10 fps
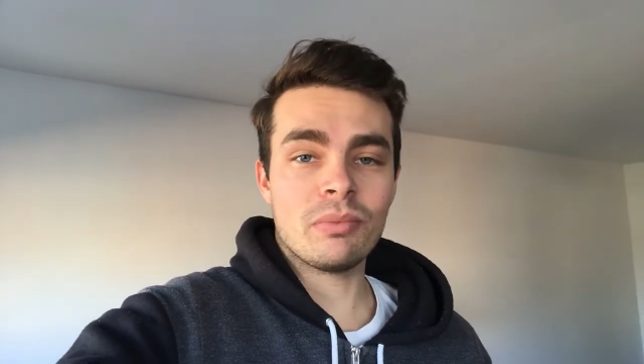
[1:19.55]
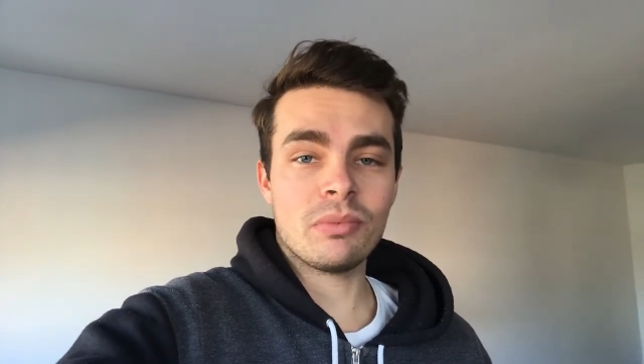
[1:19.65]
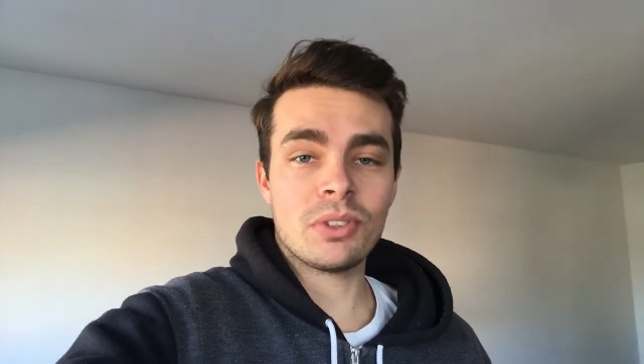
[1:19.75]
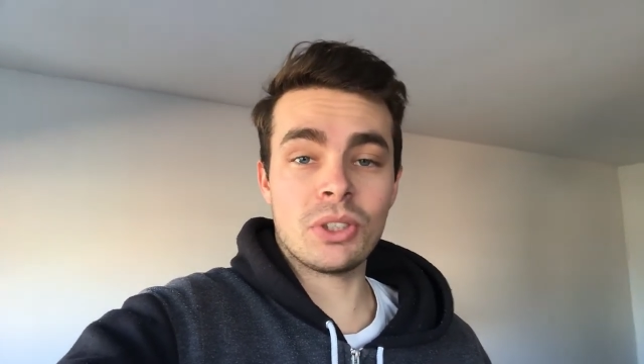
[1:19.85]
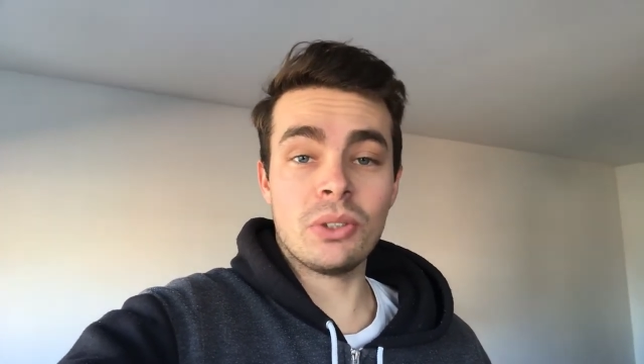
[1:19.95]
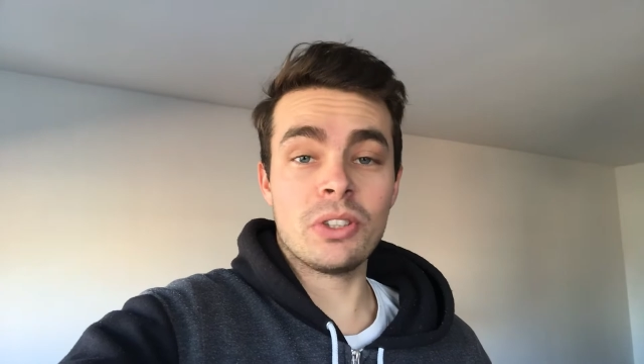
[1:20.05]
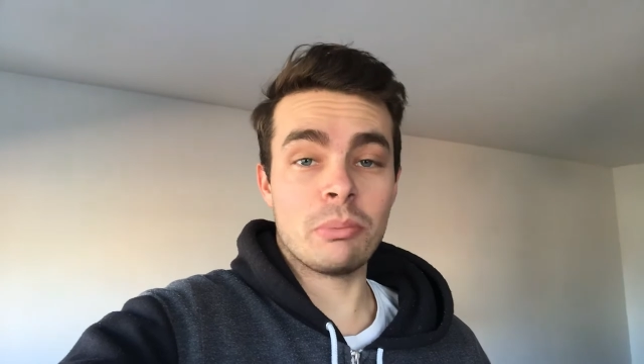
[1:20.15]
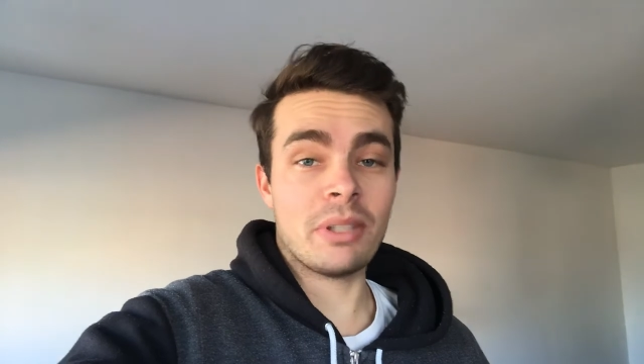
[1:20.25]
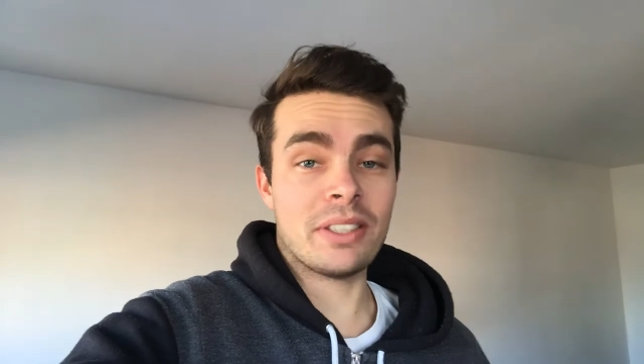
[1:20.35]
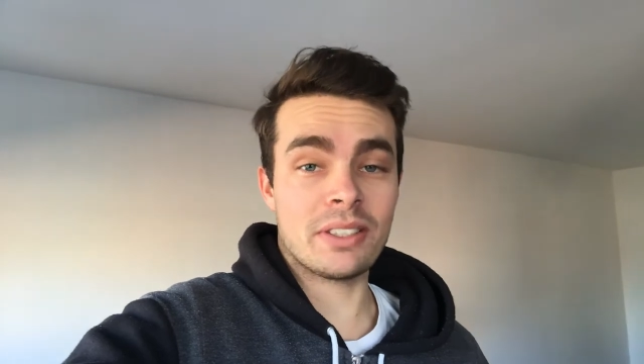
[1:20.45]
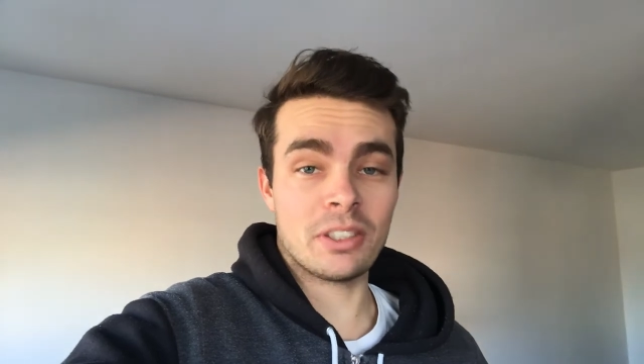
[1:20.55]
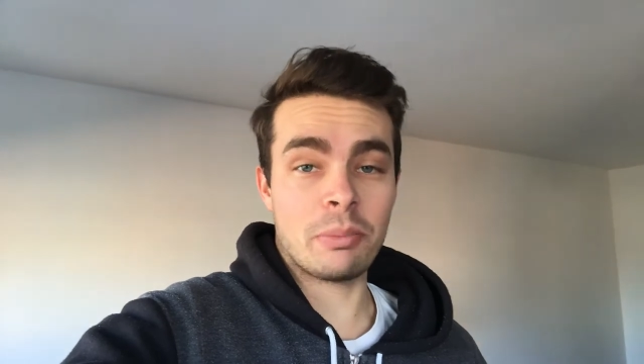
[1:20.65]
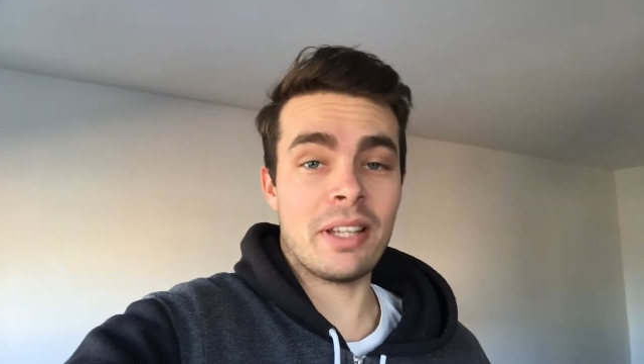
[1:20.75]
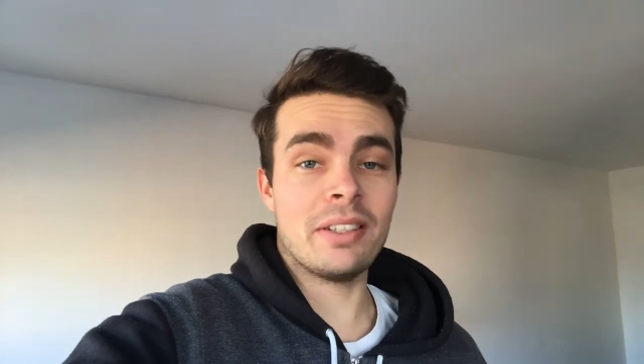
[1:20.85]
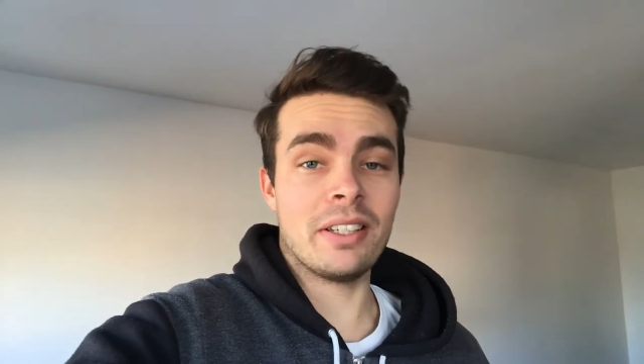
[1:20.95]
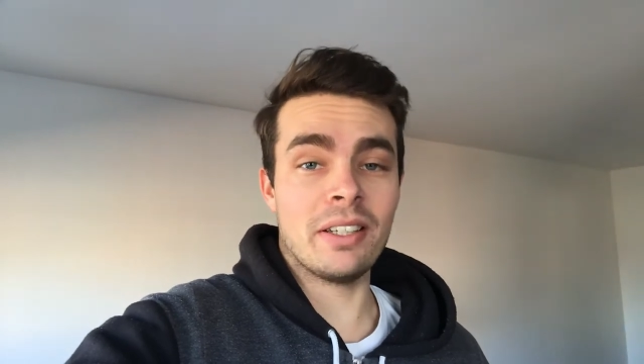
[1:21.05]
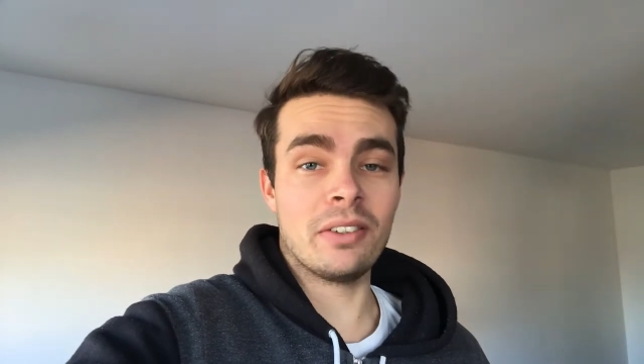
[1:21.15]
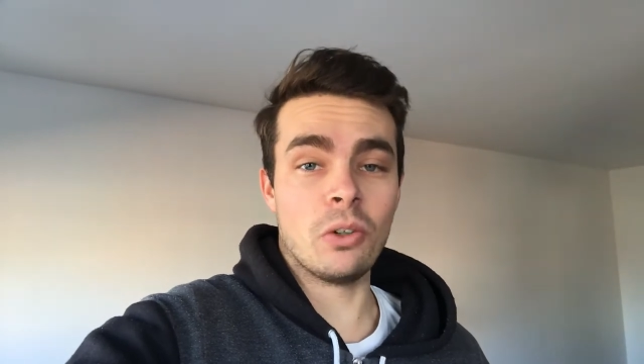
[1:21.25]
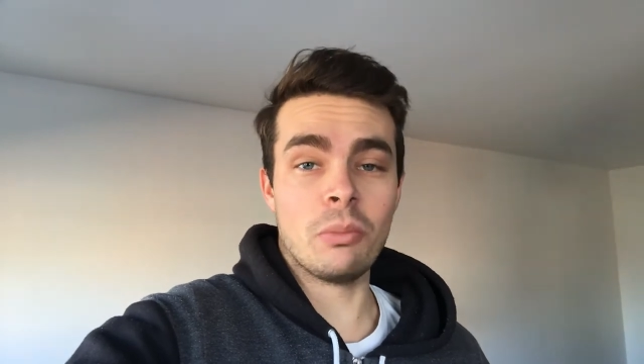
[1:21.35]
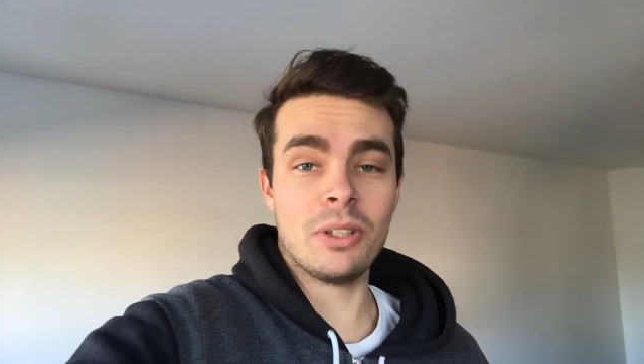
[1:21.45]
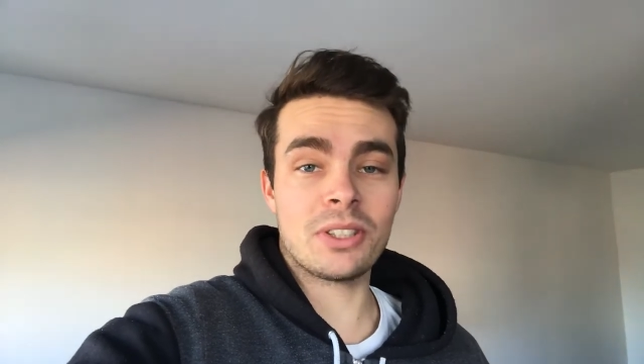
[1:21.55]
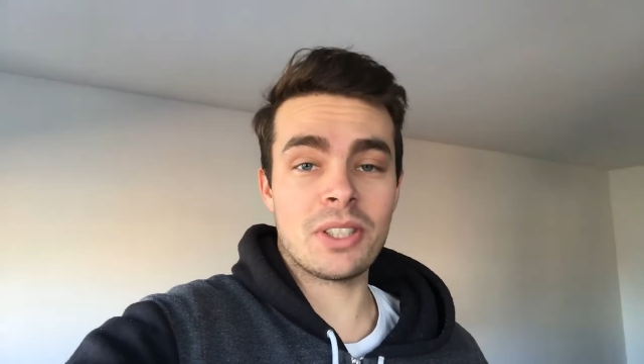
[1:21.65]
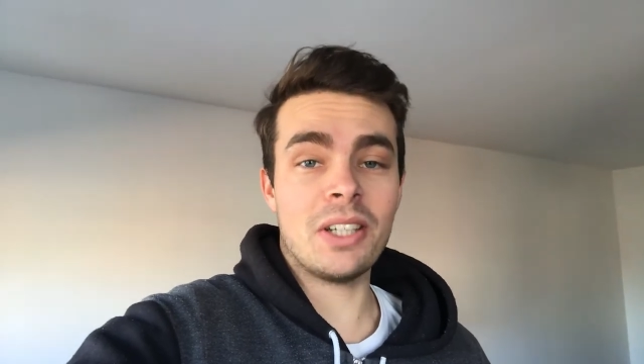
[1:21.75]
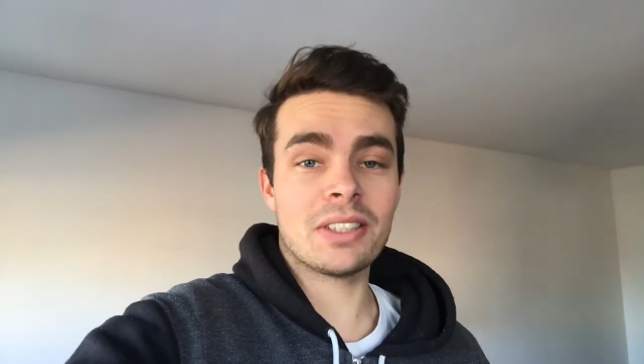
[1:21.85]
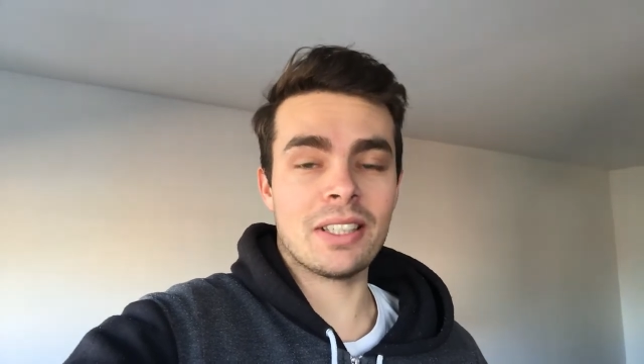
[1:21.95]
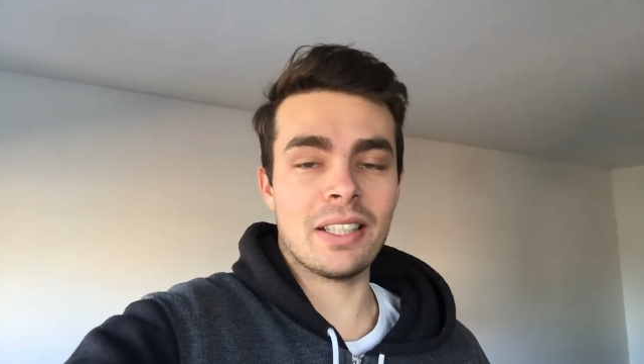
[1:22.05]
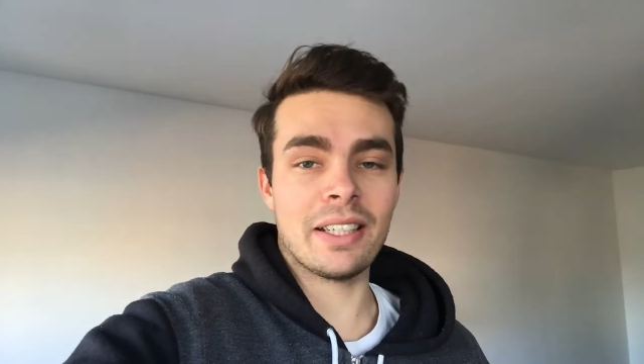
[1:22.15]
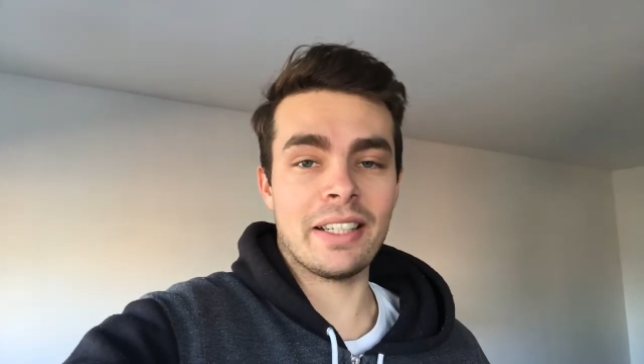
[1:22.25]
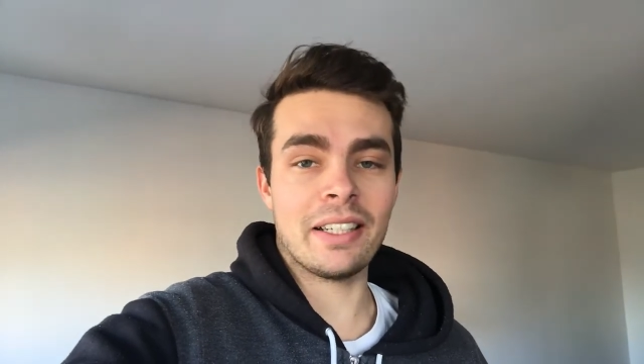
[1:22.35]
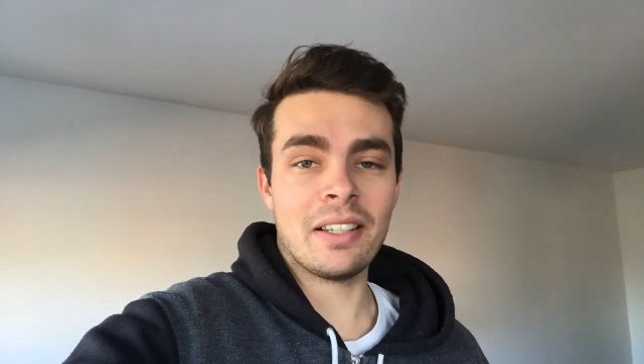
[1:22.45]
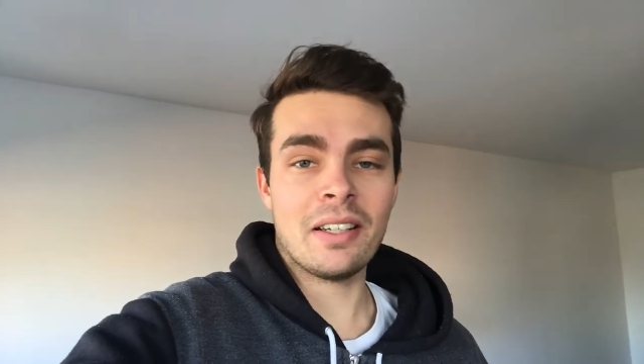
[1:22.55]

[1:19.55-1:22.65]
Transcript: soon to be suspended, almost certainly,